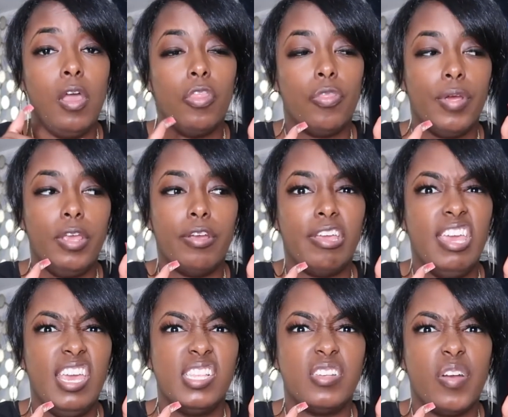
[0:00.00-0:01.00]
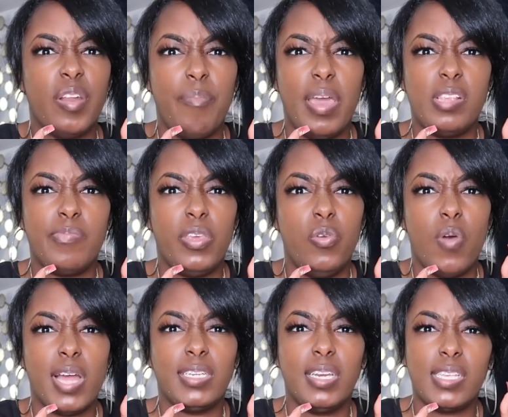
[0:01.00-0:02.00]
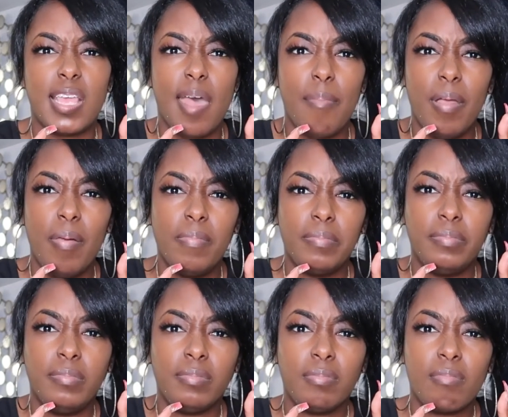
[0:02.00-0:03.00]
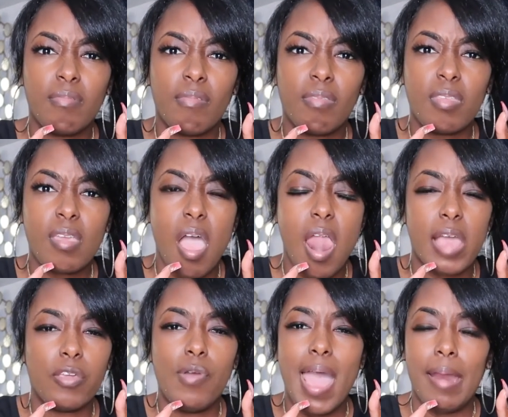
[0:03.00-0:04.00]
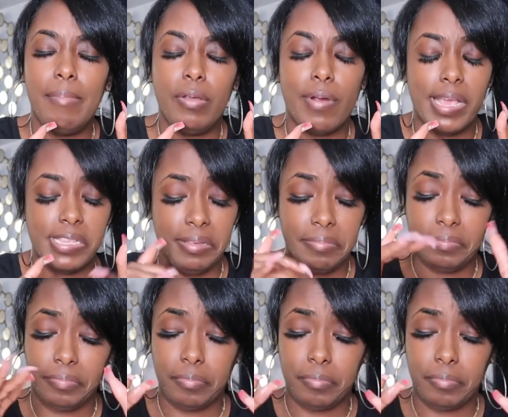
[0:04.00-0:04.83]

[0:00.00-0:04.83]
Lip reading: 3, your kids are in the basement. You watching this happen? Like, you gotta be crazy.